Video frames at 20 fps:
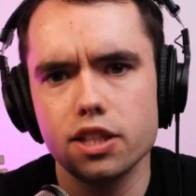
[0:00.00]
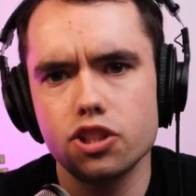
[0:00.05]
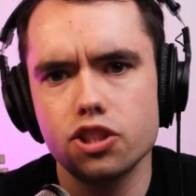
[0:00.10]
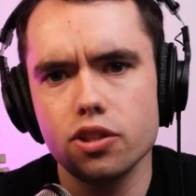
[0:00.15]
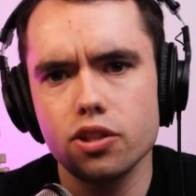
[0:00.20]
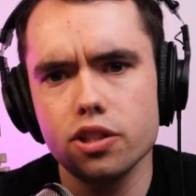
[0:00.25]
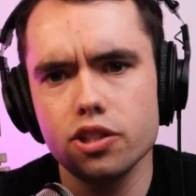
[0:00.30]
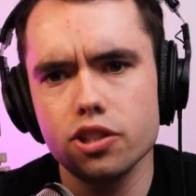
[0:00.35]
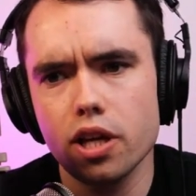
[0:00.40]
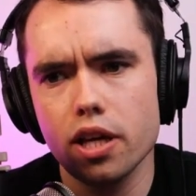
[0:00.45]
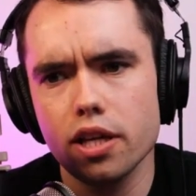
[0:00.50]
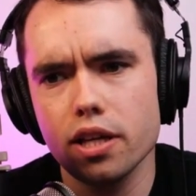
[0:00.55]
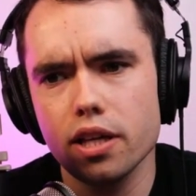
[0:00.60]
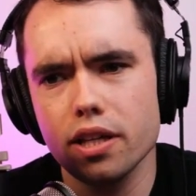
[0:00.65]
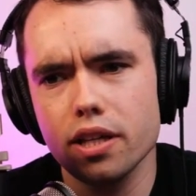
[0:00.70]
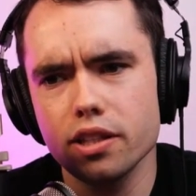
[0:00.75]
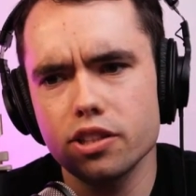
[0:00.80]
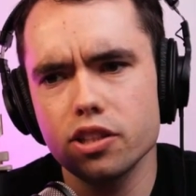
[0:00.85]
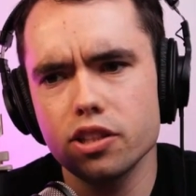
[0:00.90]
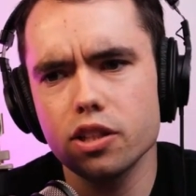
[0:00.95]
yeah, as soon as, I don't know.
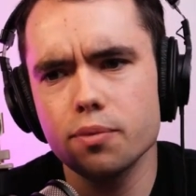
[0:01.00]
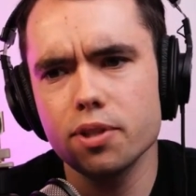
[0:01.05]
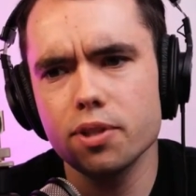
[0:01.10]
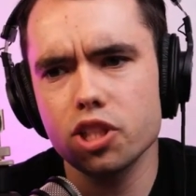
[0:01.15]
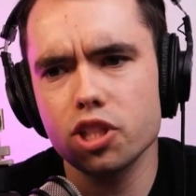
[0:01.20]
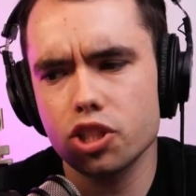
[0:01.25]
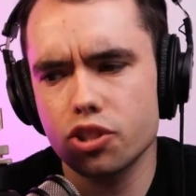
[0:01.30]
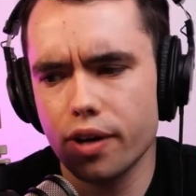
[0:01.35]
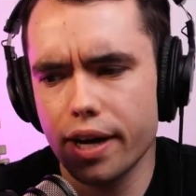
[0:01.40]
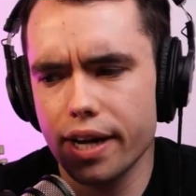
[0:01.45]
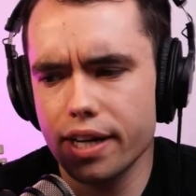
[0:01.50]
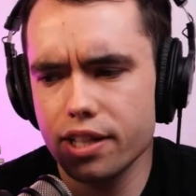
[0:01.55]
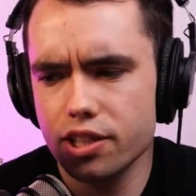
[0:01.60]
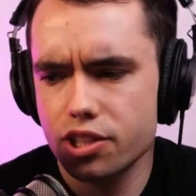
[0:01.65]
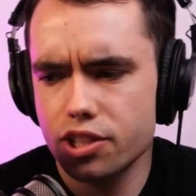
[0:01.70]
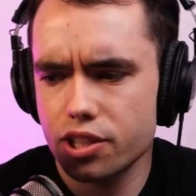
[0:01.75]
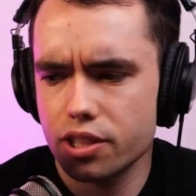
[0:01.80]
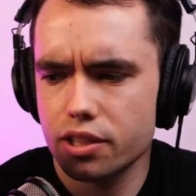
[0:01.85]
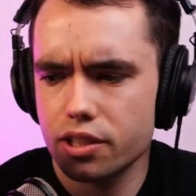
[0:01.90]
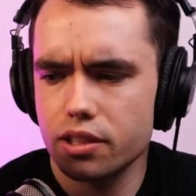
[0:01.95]
What's your opinion
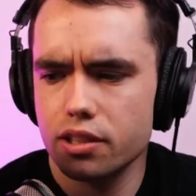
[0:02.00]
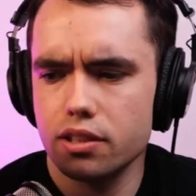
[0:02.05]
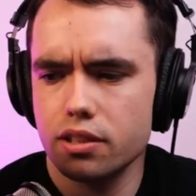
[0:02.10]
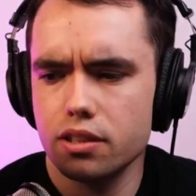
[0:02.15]
on kind of